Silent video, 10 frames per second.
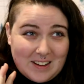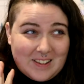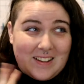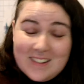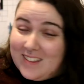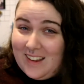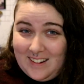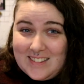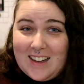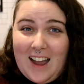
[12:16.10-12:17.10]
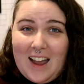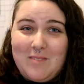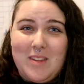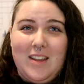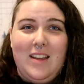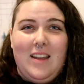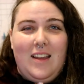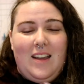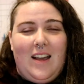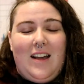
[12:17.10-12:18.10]
a good long time.
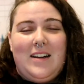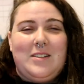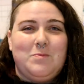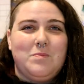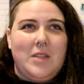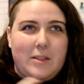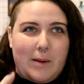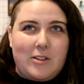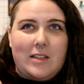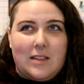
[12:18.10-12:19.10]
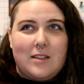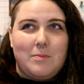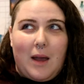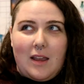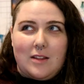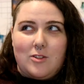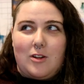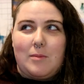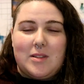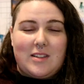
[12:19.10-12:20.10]
Um, especially since my
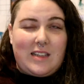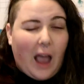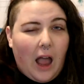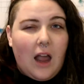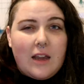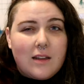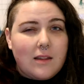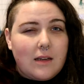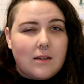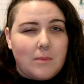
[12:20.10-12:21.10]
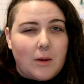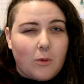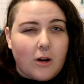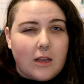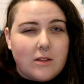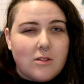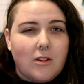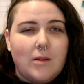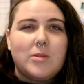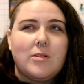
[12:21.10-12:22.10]
Instagram is kind of linked to my work
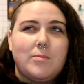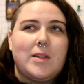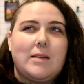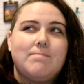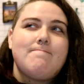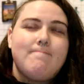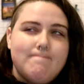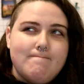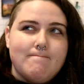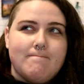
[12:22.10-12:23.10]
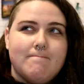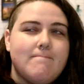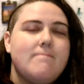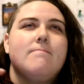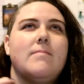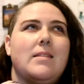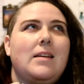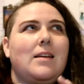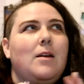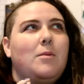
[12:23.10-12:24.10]
Instagram, so I'm like, mm,
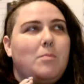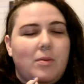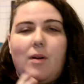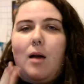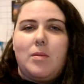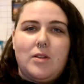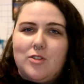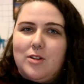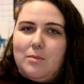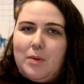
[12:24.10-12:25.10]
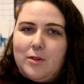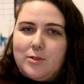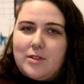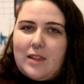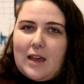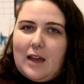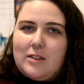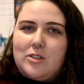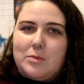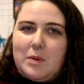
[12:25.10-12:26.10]
probably shouldn't post
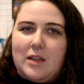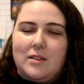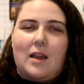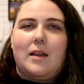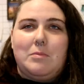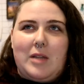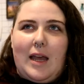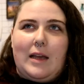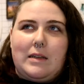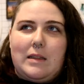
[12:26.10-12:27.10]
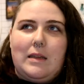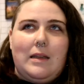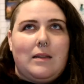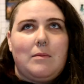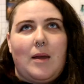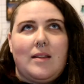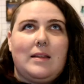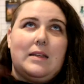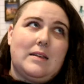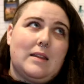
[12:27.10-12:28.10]
that just because I am tagged and I
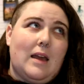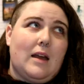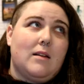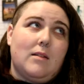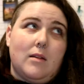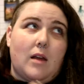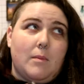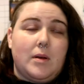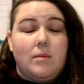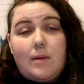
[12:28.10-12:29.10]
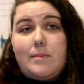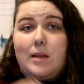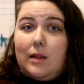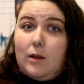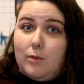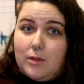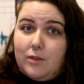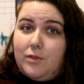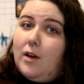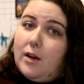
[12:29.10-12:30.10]
deleted that and the company might be like, what
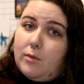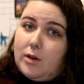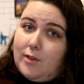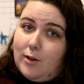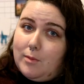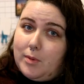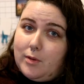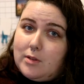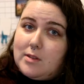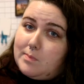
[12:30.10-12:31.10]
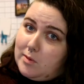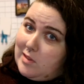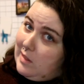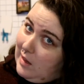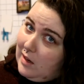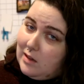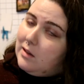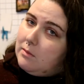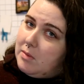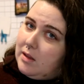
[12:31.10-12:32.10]
the fuck, one of your employees is posting that
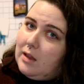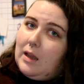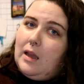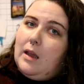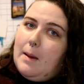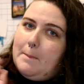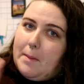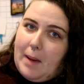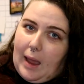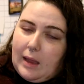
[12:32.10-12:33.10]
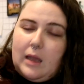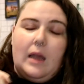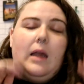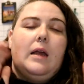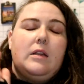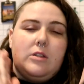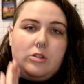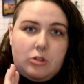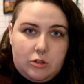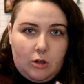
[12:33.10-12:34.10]
and be like, bye-bye.
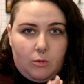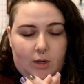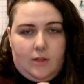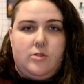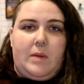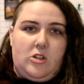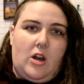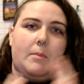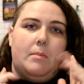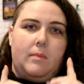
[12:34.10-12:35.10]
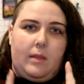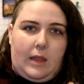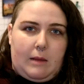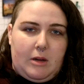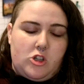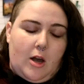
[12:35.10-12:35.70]
Don't want to lose my job. Like my